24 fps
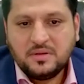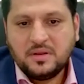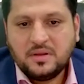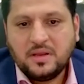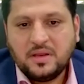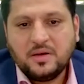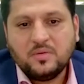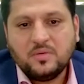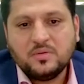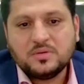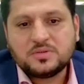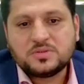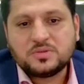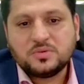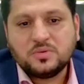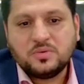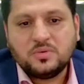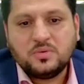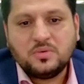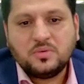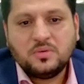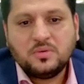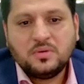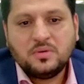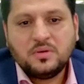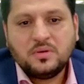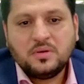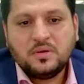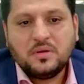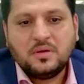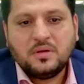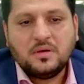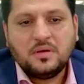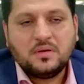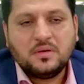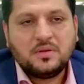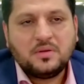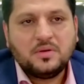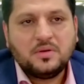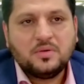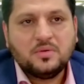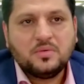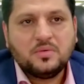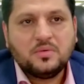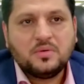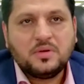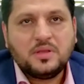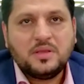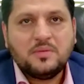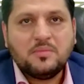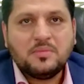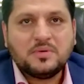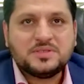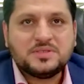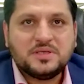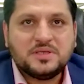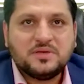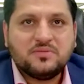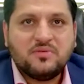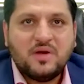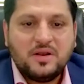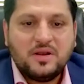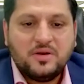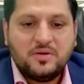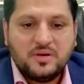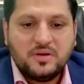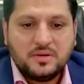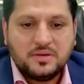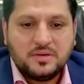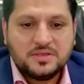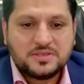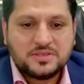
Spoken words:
and also emerging valued